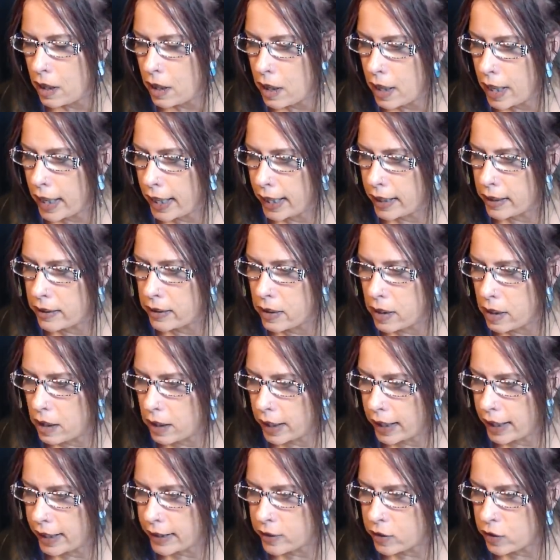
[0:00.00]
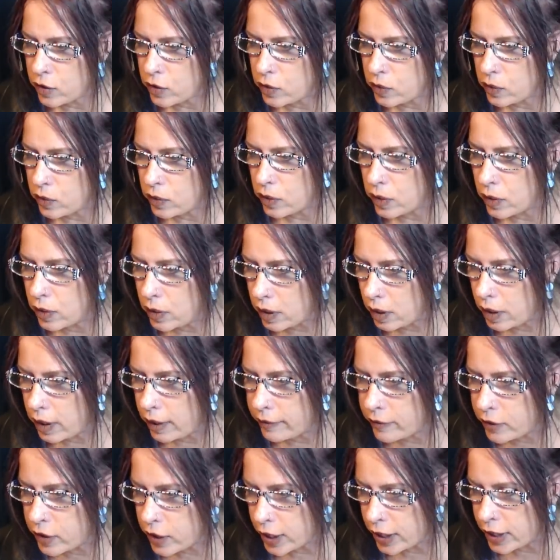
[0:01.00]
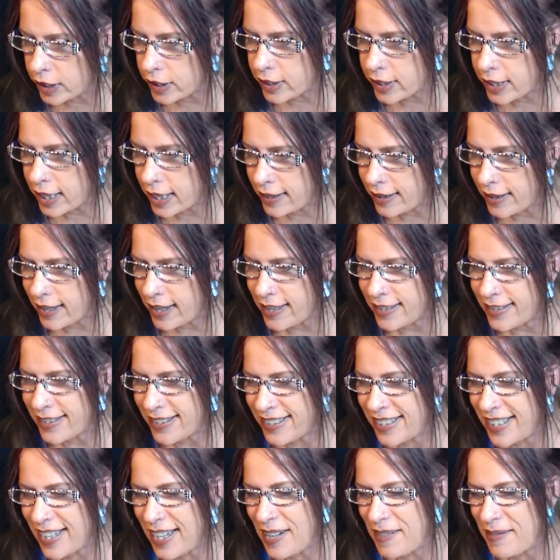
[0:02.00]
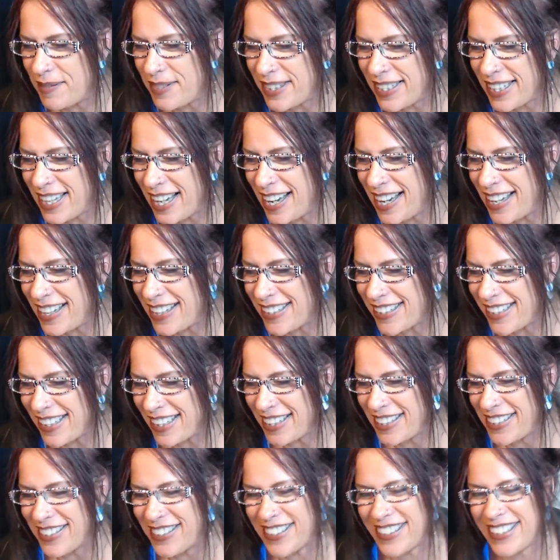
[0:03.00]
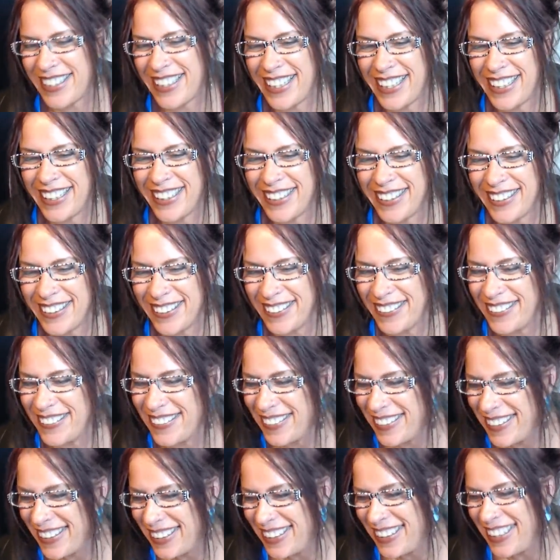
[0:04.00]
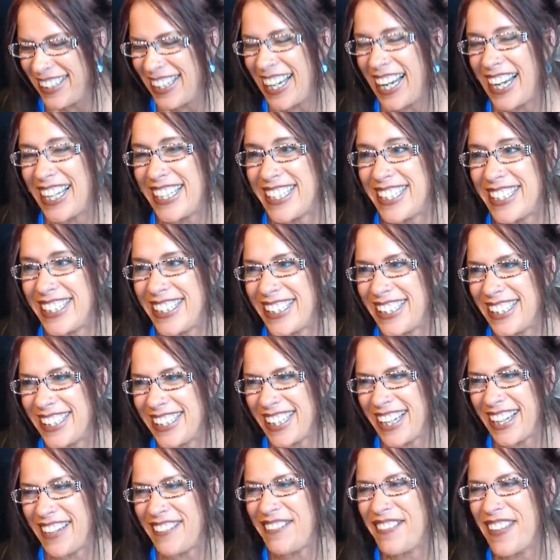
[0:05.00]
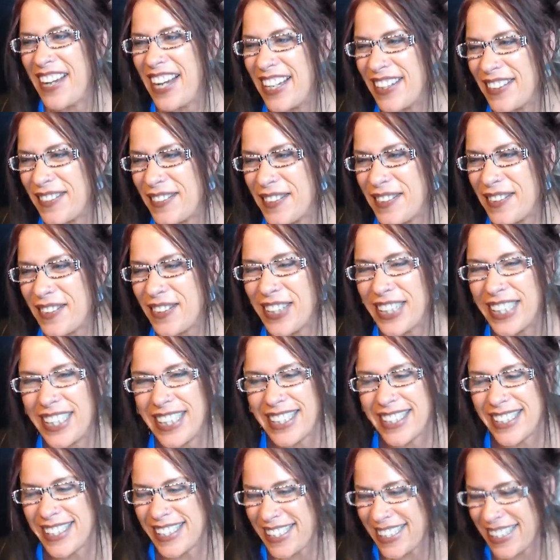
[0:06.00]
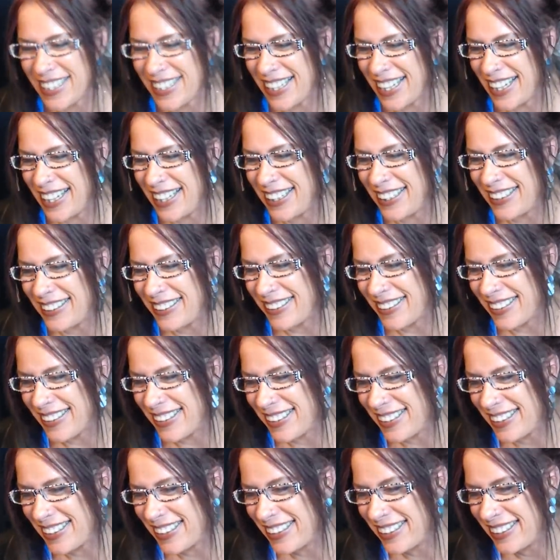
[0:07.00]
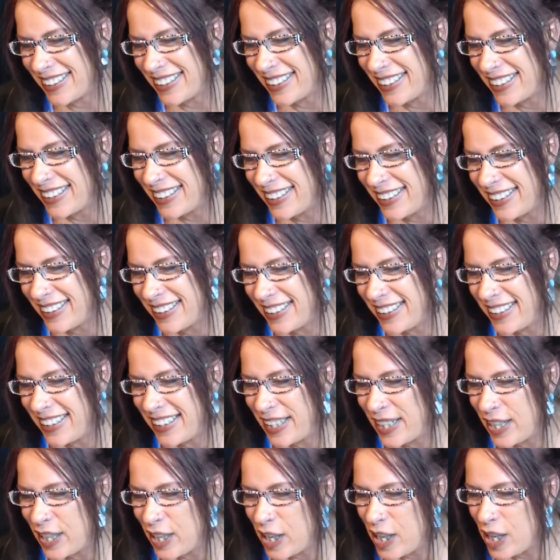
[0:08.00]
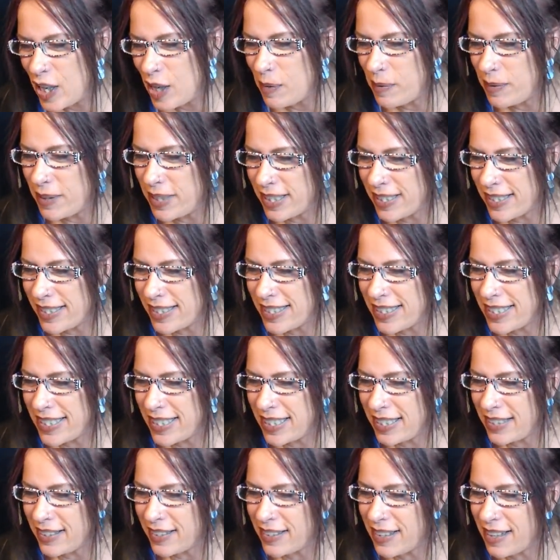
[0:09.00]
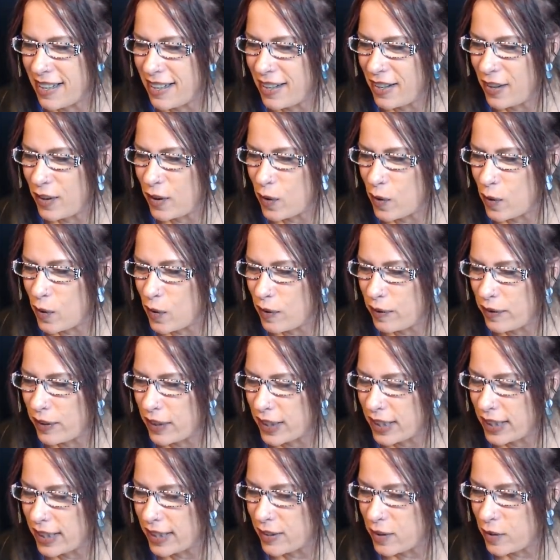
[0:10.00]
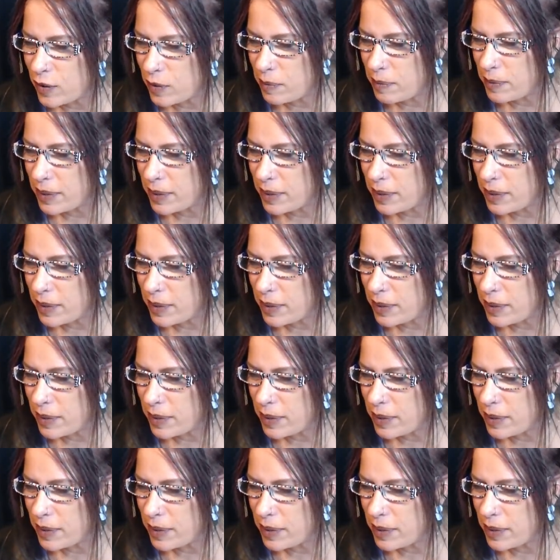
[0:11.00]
I got long hair too, Laura. I've changed 10,000 times styles. I understand you. I did. I've had crazy styles. Hope it doesn't teeter on over into